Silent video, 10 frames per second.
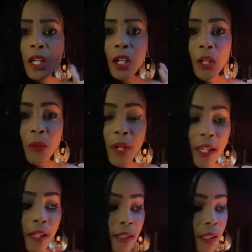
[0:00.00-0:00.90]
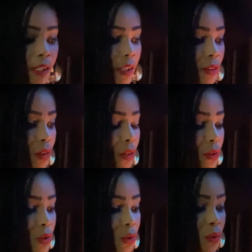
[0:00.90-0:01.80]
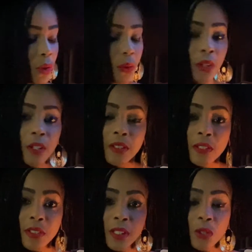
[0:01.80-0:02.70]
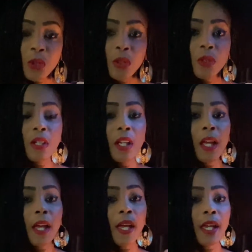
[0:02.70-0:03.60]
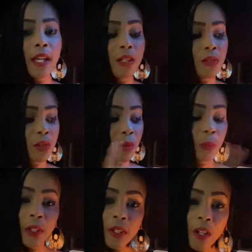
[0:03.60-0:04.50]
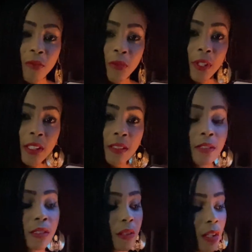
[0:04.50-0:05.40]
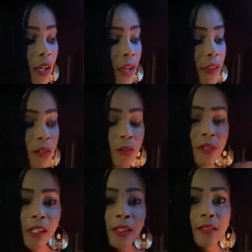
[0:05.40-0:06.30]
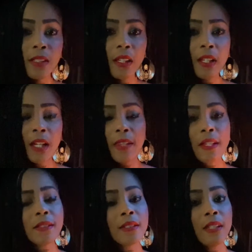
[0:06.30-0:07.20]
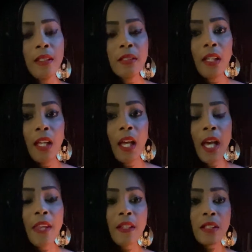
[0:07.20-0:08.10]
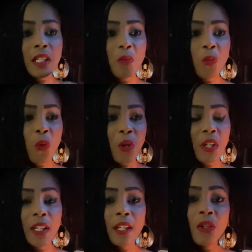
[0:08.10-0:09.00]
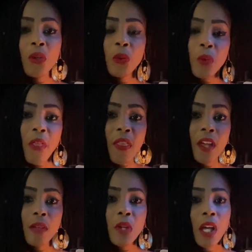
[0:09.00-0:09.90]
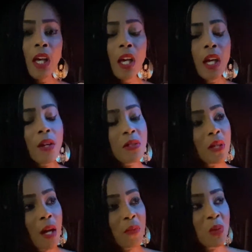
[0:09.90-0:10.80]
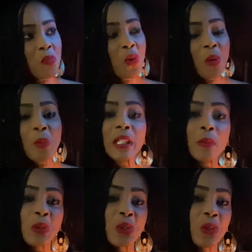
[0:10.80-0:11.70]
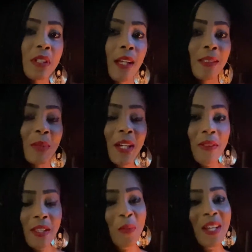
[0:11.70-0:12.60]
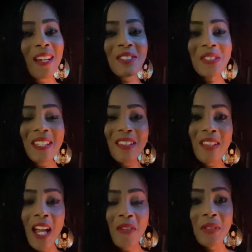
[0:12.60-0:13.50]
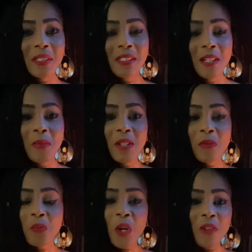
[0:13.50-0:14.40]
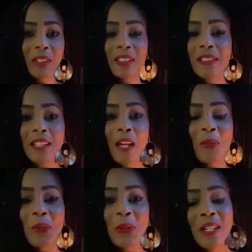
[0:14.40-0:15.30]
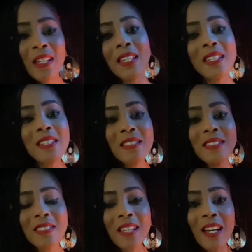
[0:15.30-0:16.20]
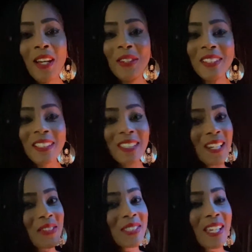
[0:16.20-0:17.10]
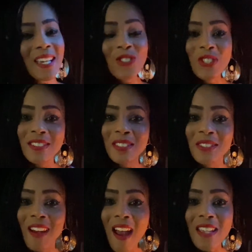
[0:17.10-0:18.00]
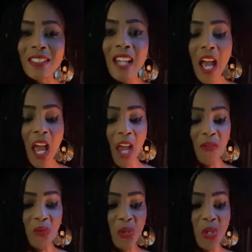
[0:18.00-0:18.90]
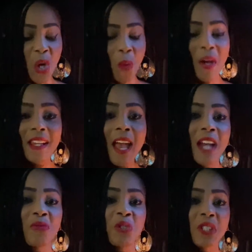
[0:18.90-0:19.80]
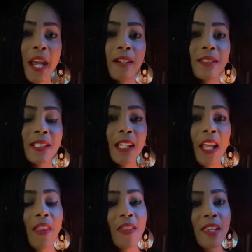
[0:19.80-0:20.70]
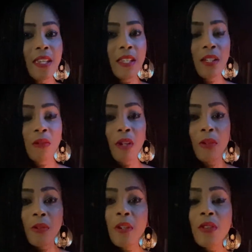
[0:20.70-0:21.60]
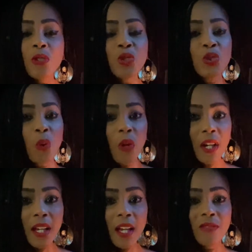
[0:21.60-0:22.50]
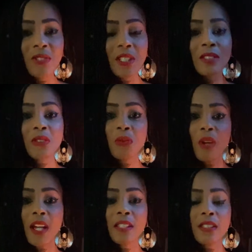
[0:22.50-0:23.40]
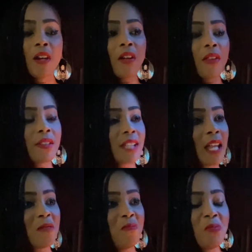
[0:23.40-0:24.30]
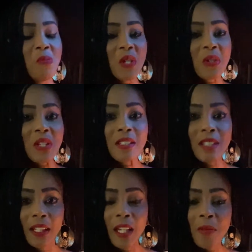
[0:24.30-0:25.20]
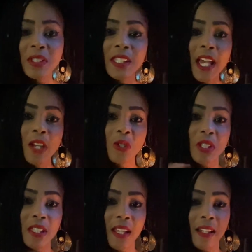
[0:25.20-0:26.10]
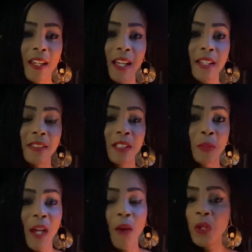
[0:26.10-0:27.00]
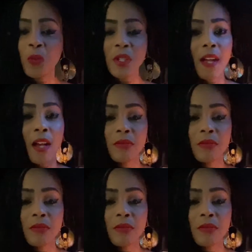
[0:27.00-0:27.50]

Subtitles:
Go ahead and do your sigil and your blood offering, and then you're done. And that's it. And then keep working with them. It also helps the more people you tell about them, it actually enlivens them. And a perfect example is, again, I'll say Jesus Christ. If nobody had have shared the egregor, or the story of Jesus Christ, 10 million times the energy that it has and its power, it wouldn't have.